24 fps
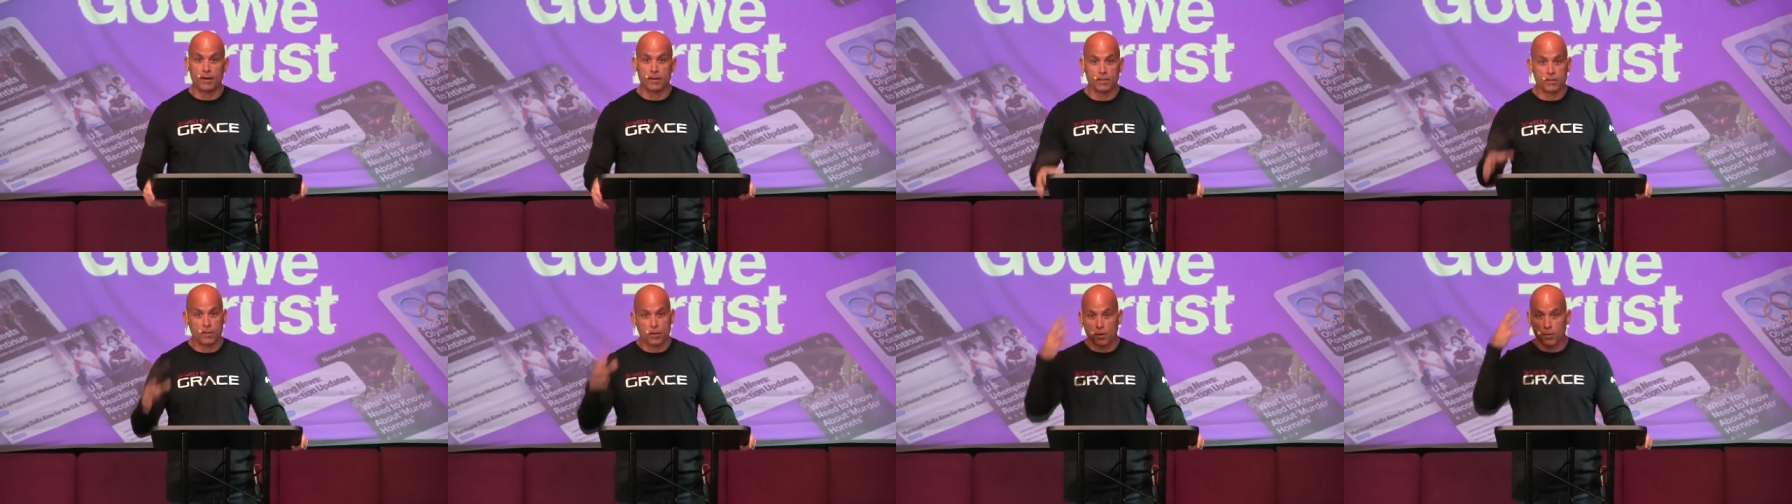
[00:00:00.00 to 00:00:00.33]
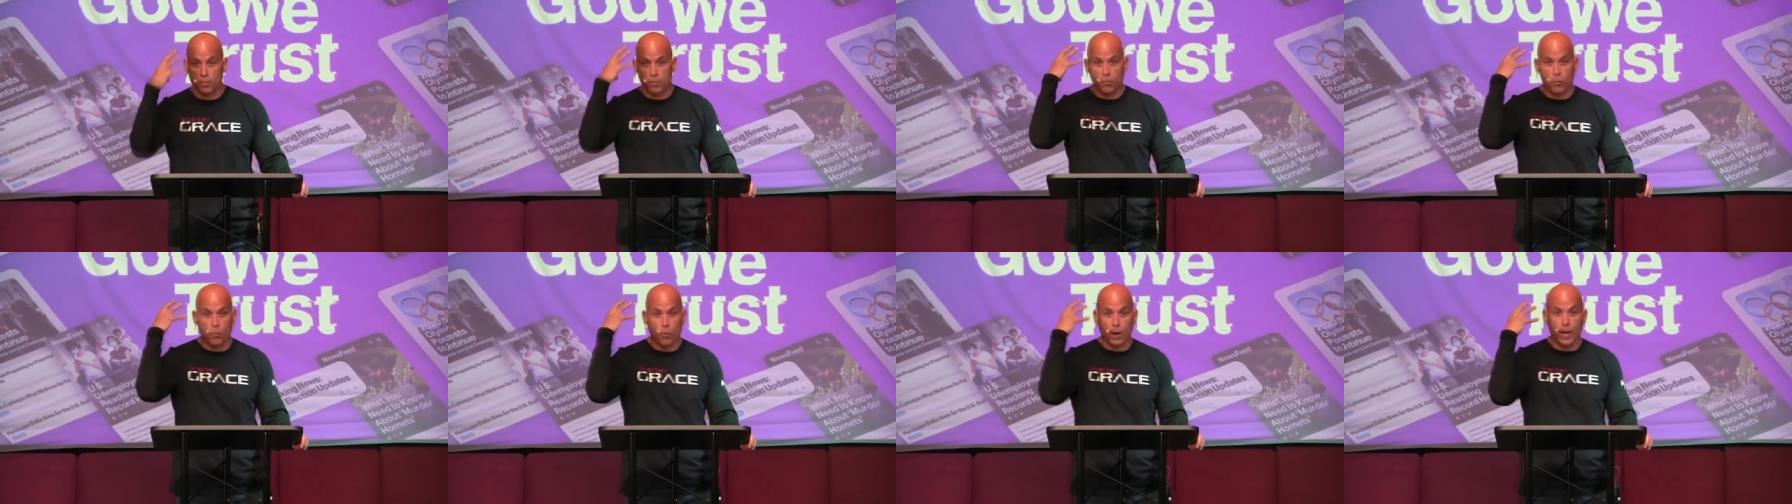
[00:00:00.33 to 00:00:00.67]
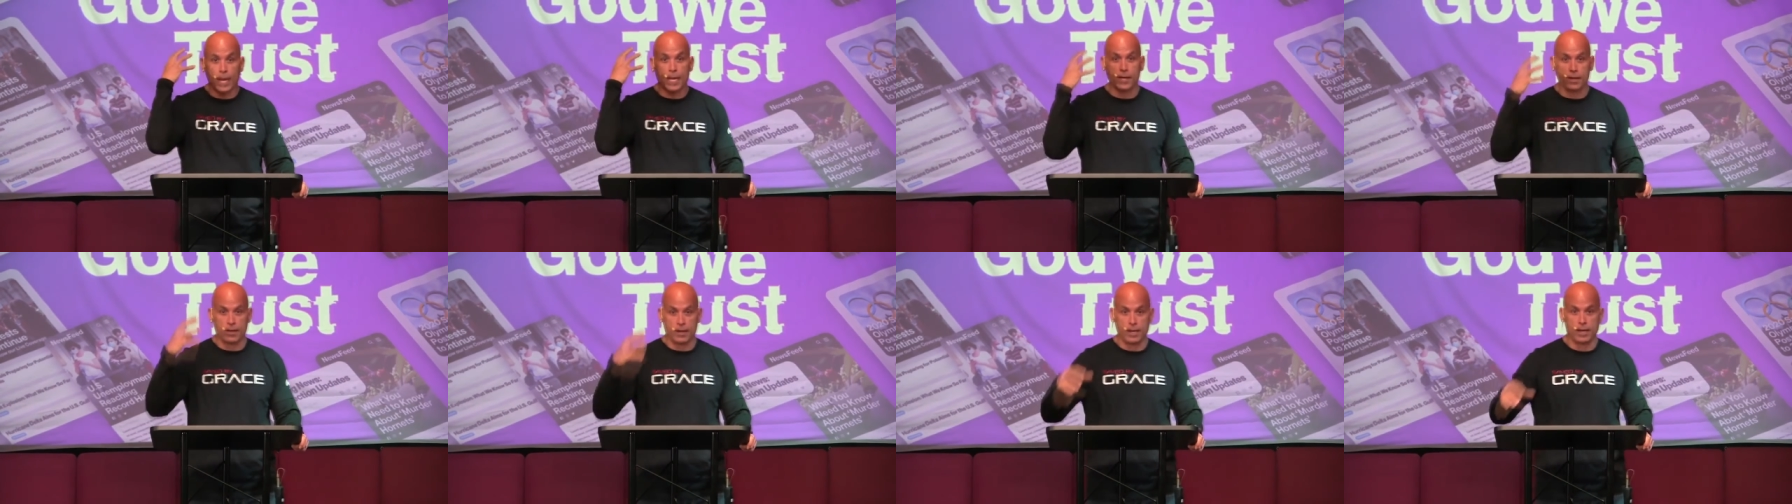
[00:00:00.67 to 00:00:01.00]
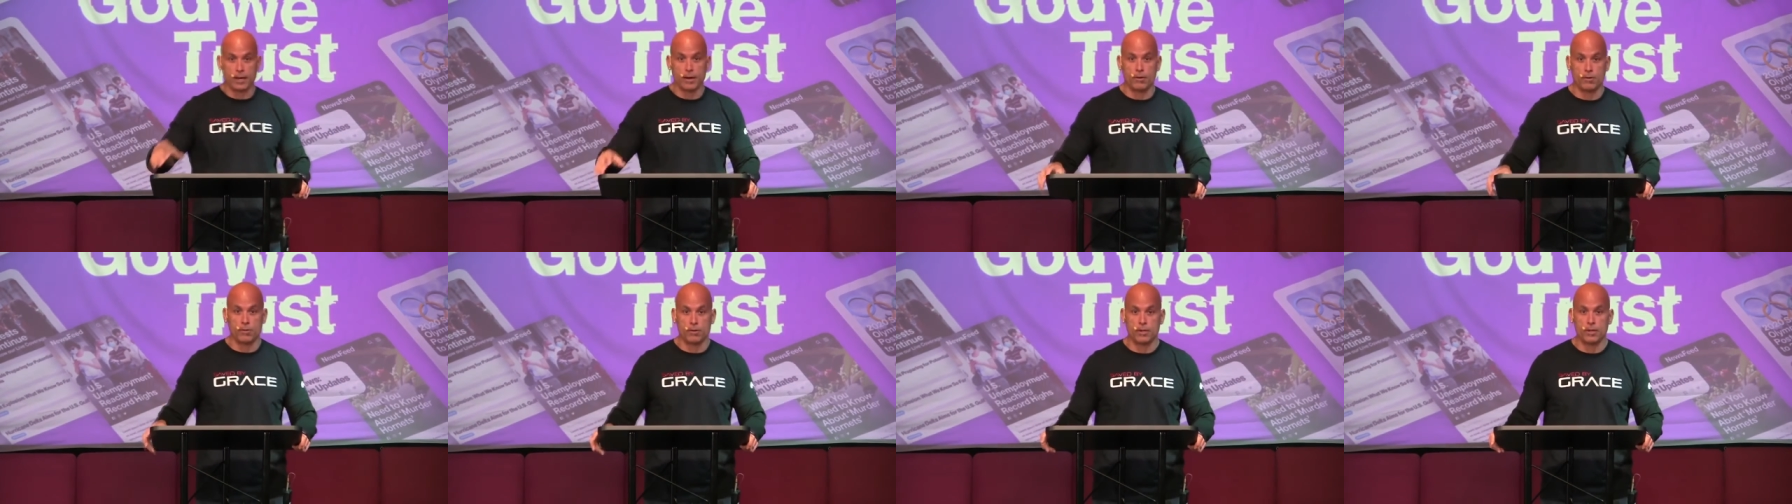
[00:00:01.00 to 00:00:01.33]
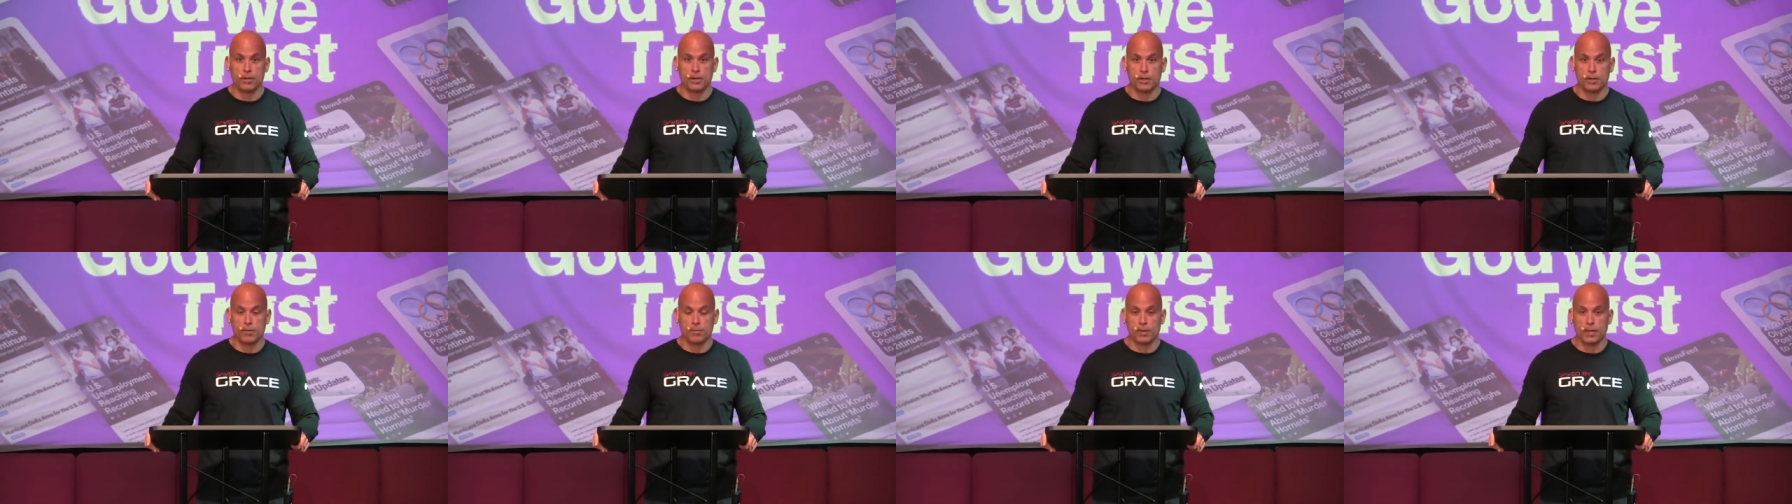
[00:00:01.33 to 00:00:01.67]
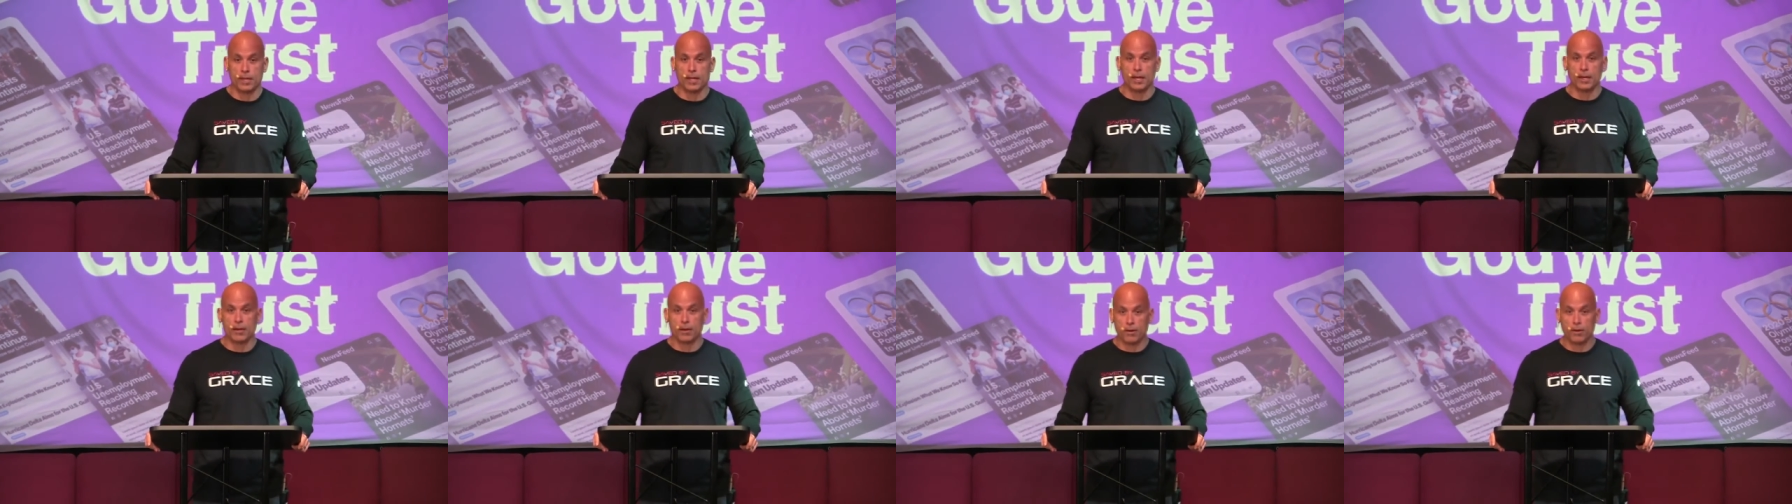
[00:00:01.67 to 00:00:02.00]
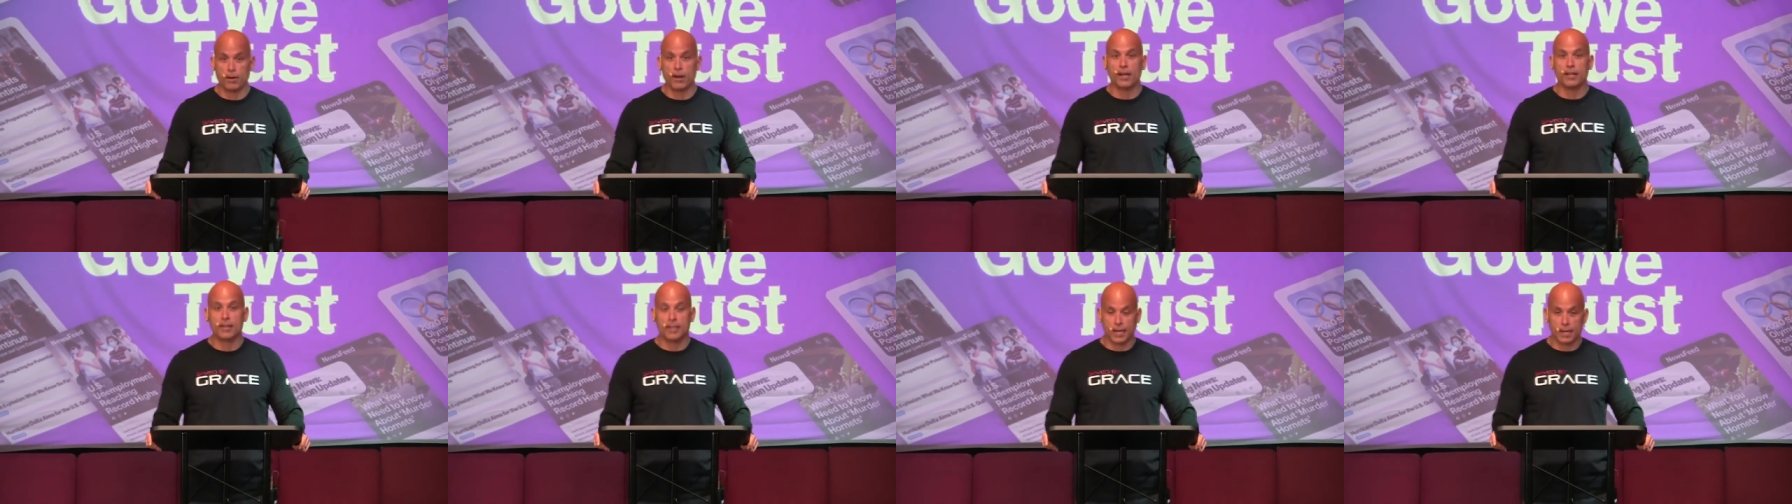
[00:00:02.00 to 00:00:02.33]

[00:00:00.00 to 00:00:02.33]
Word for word: It's all white now. And you're going to be like, all right,